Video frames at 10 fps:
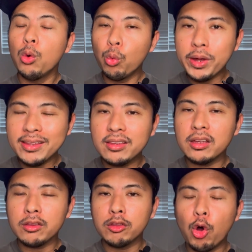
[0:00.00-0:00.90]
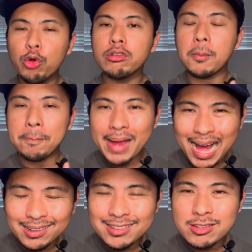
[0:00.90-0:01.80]
with those
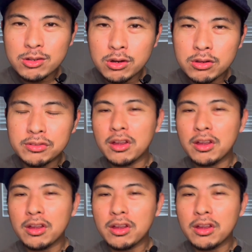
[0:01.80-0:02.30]
balancers